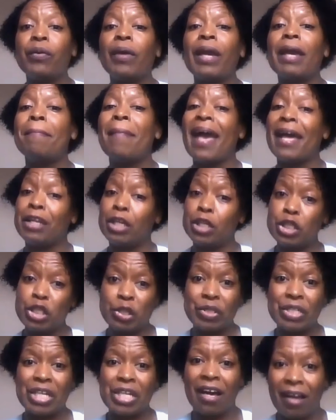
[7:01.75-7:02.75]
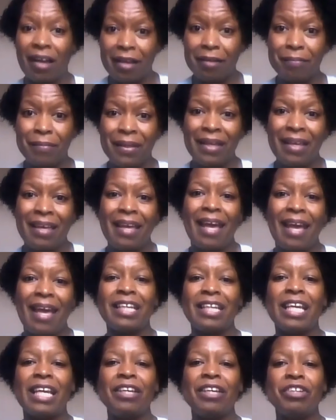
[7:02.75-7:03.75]
can manage your time,
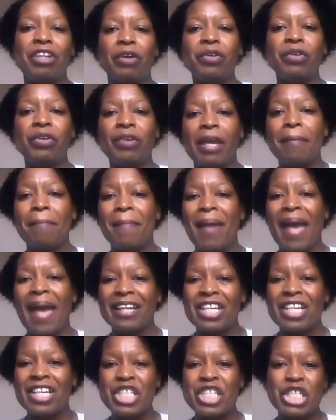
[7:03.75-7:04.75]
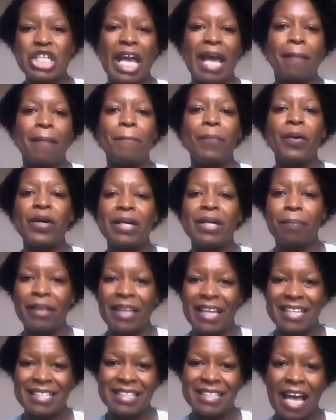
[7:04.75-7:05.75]
and you can manage and
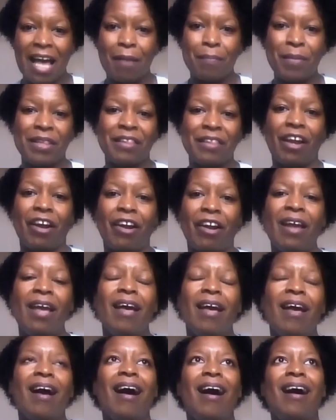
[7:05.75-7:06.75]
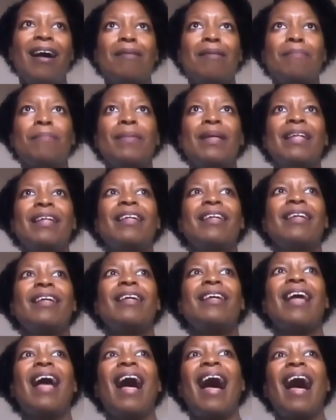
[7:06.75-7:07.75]
place time in there.
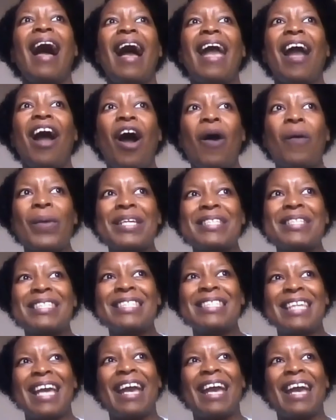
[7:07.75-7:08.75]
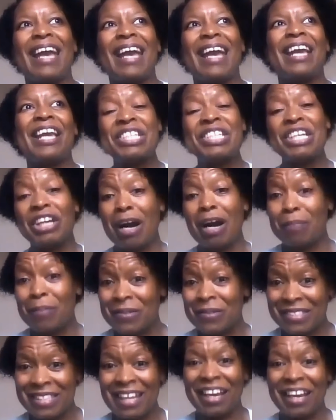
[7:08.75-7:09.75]
I always say to
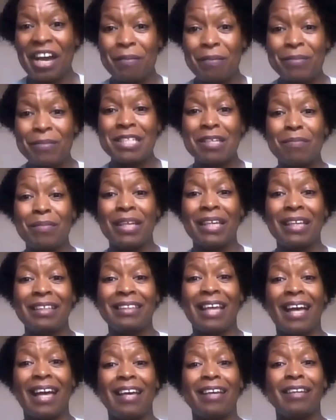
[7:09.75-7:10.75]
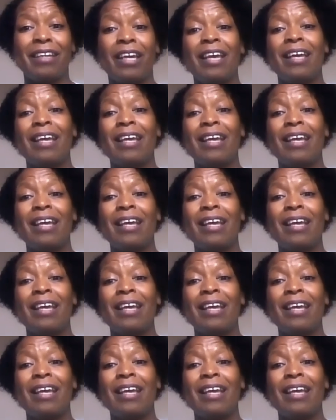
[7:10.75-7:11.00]
couples that come to me that